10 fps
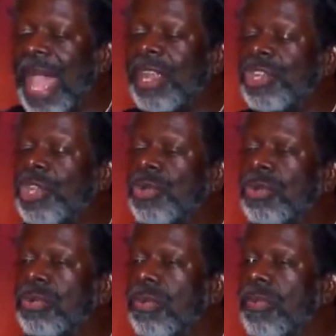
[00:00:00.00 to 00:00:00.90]
I
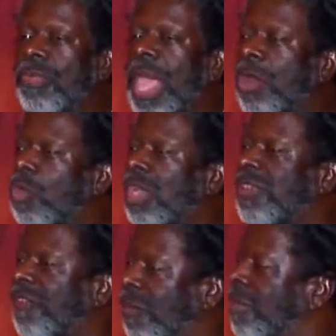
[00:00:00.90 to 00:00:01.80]
knew that it wasn't for